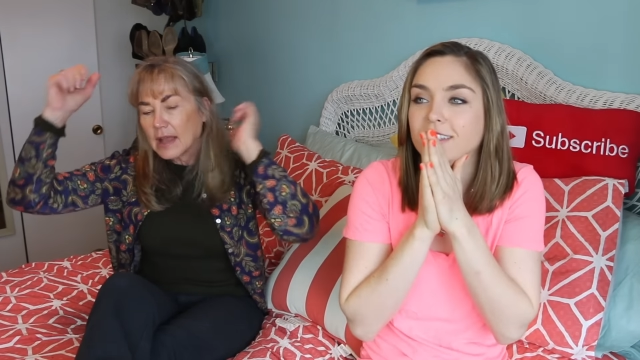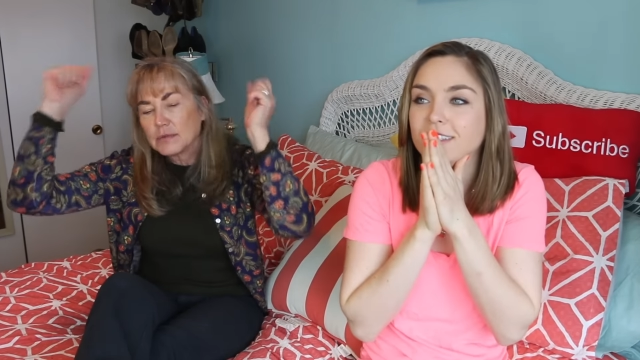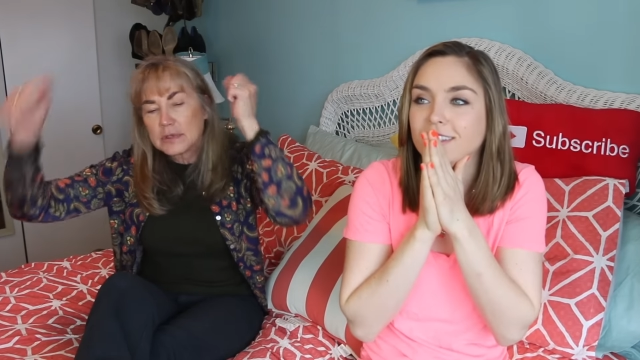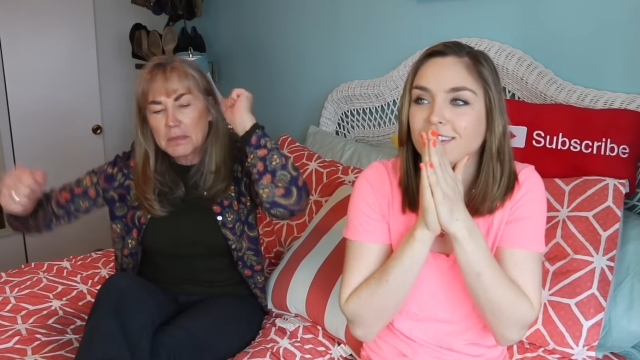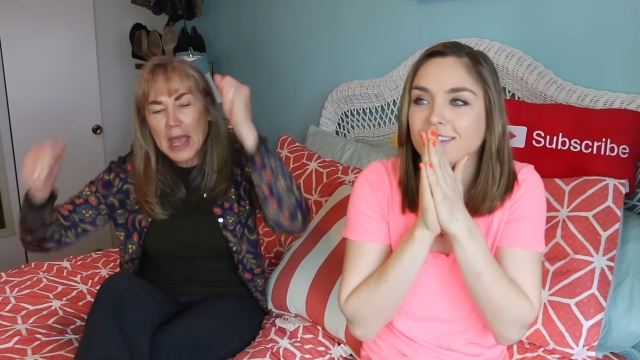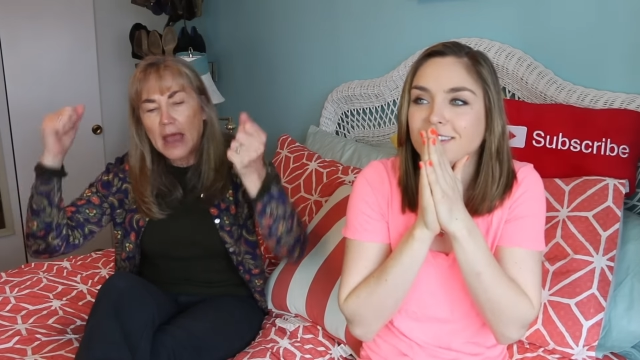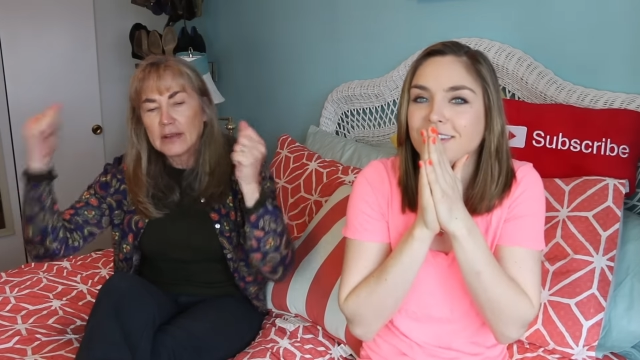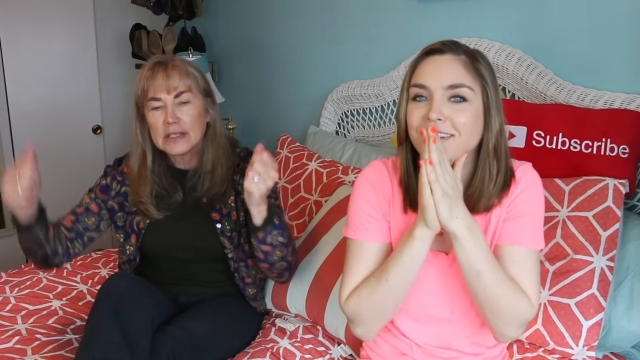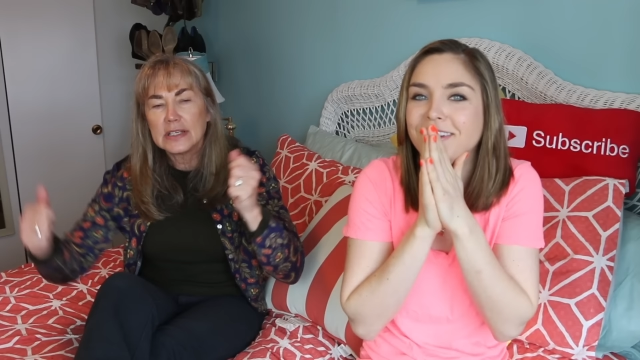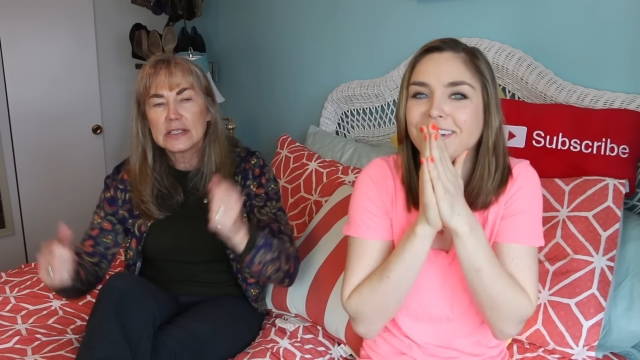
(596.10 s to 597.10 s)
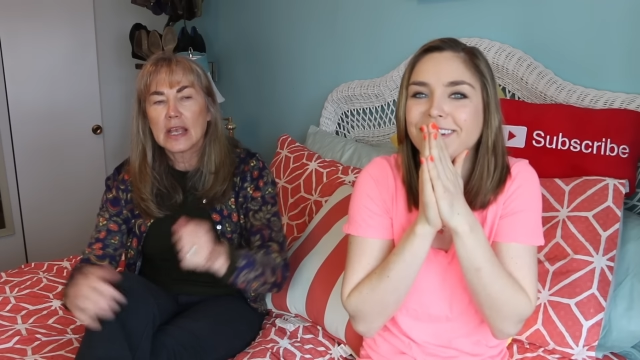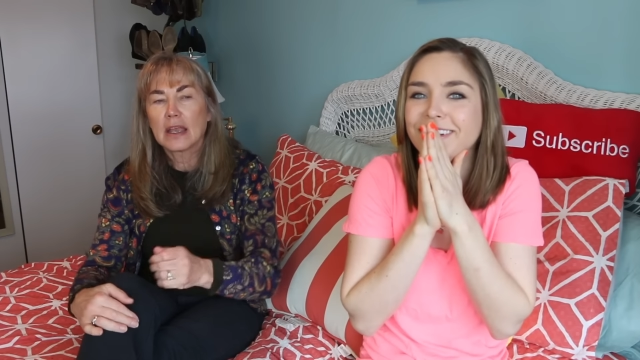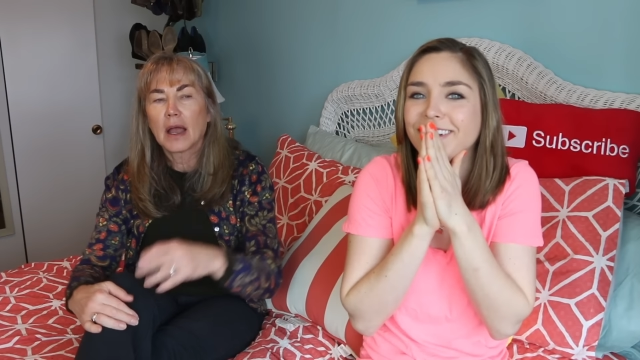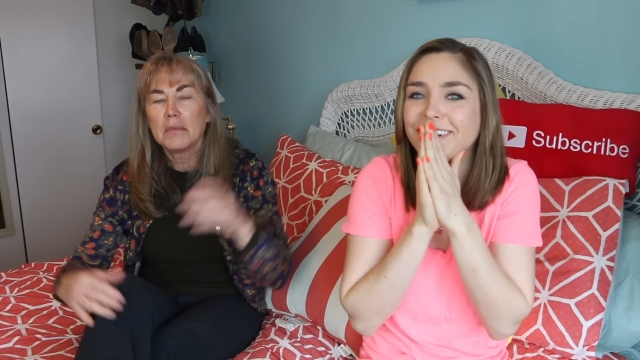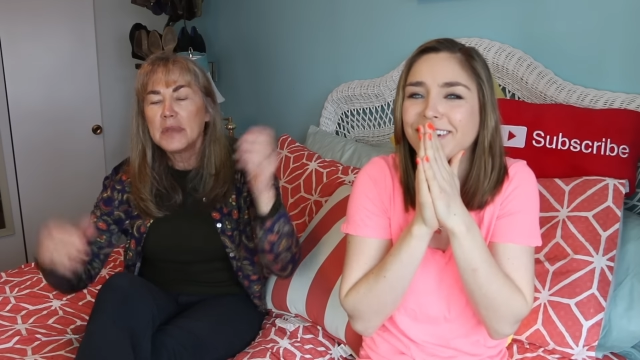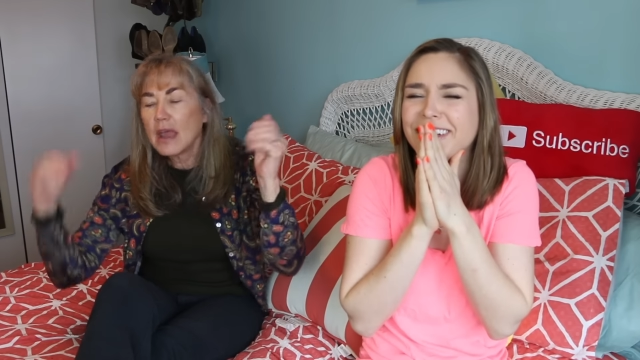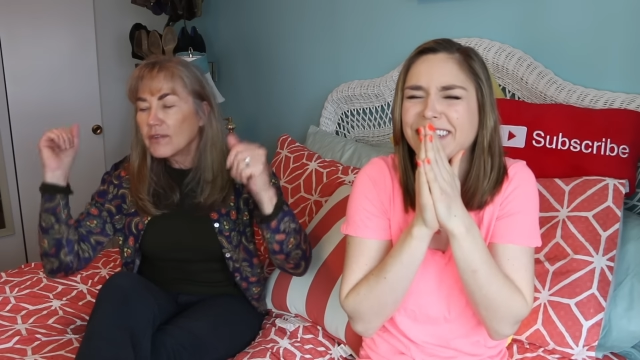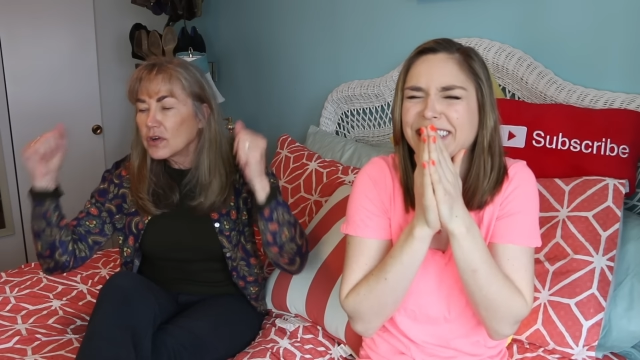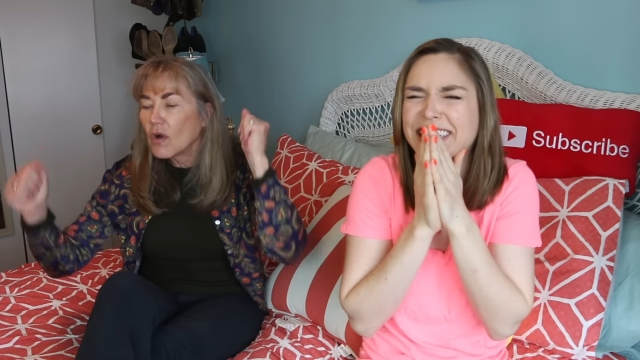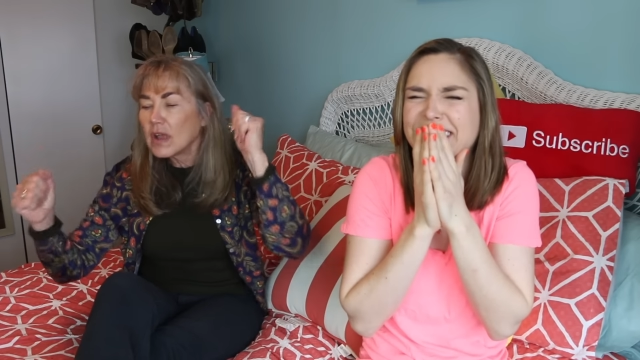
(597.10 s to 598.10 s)
Speaker 1: and was pounding, saying, I'm
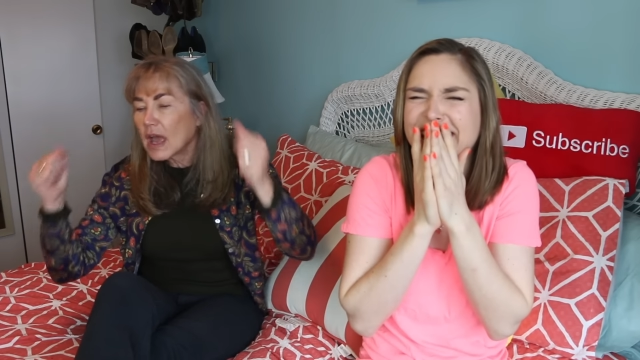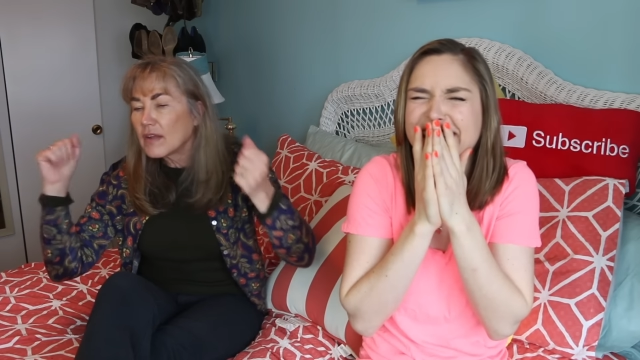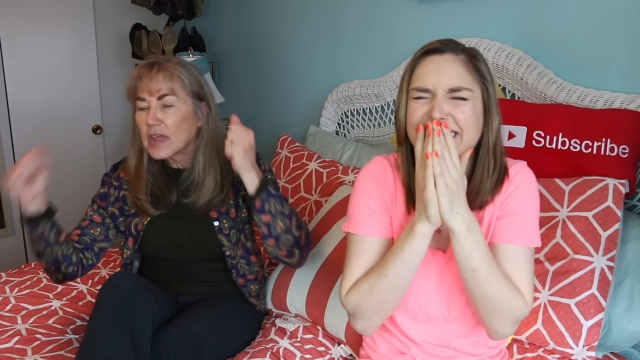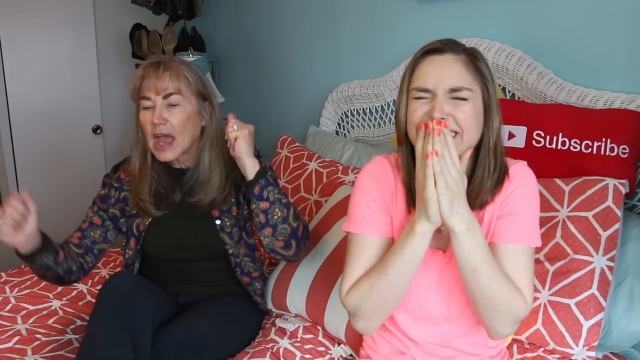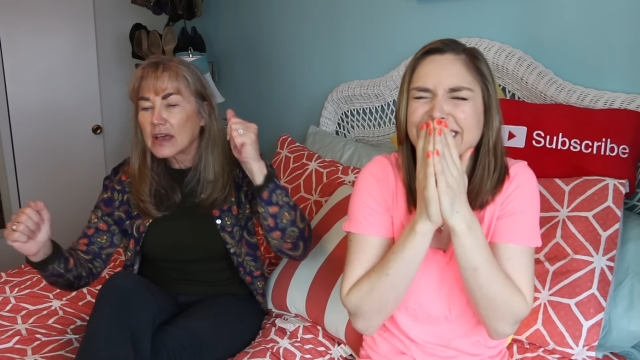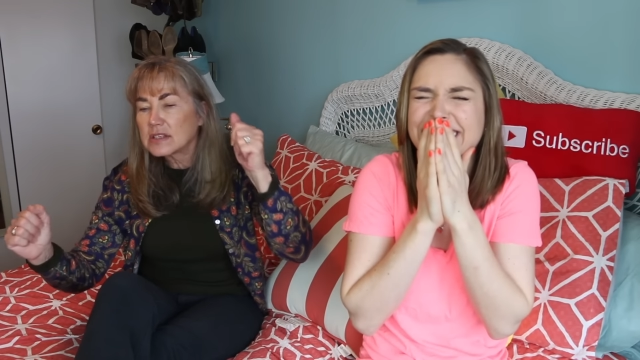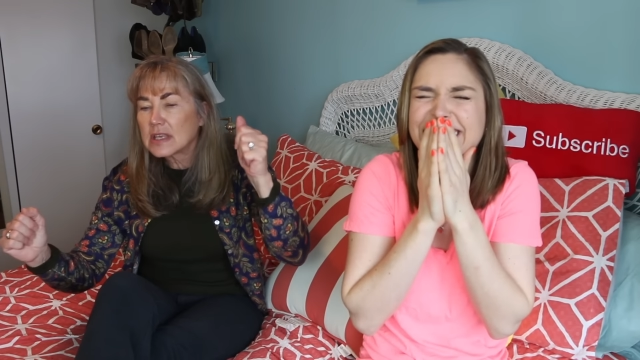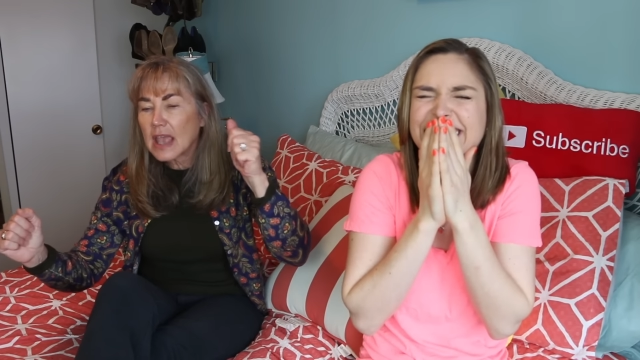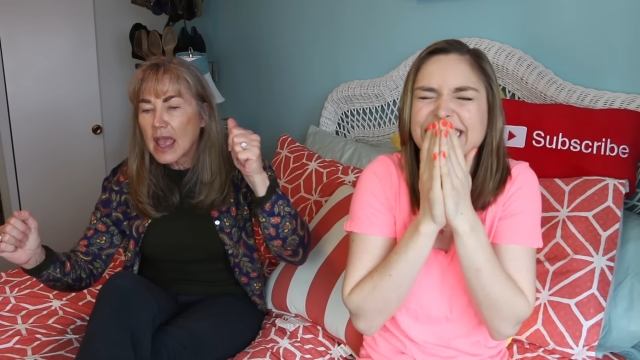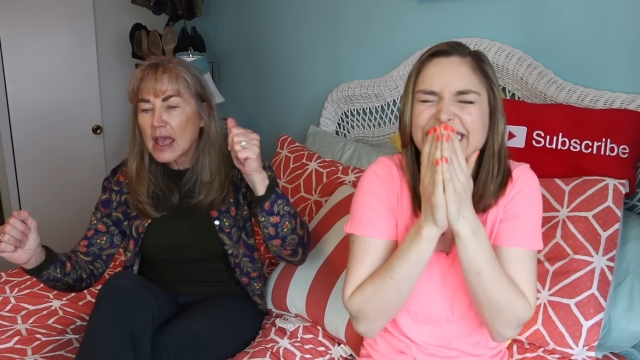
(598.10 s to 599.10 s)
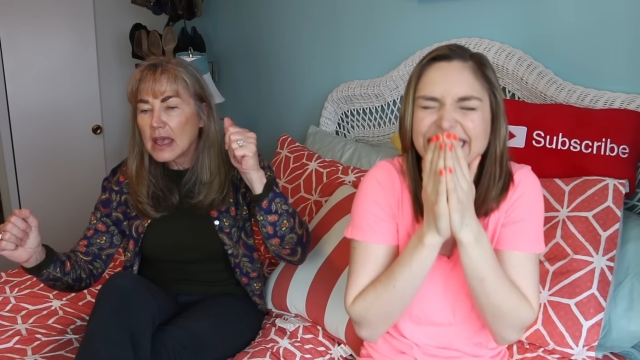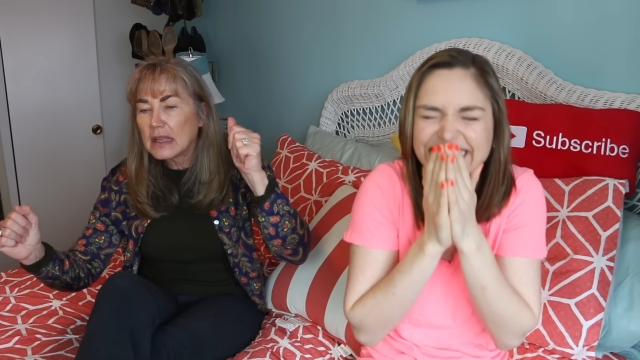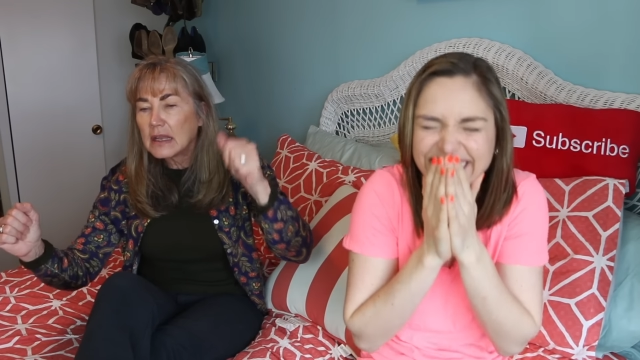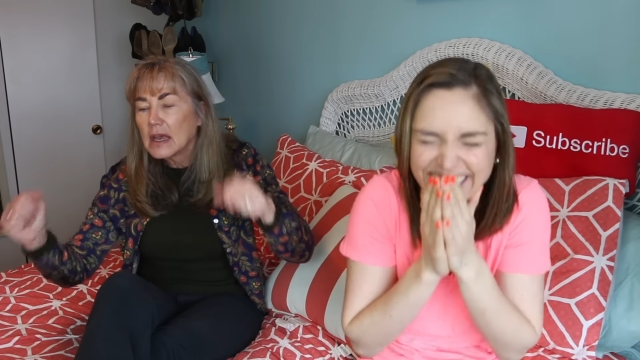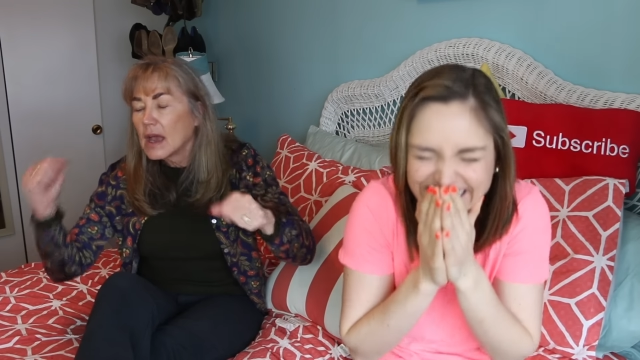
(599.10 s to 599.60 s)
never going out of the house again.